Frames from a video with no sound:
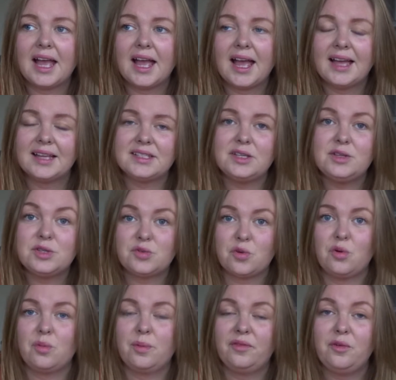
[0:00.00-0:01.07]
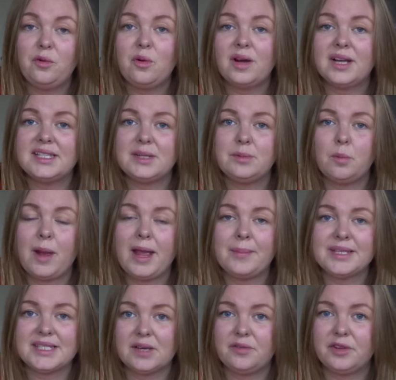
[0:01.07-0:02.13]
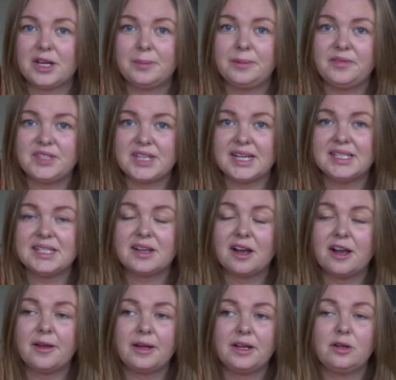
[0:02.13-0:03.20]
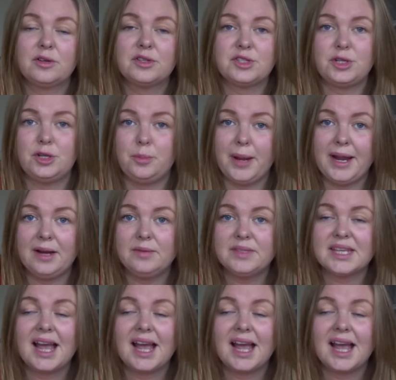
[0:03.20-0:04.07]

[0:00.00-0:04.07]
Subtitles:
As you saw before, I did weigh myself a couple of days ago and I lost 2 pounds.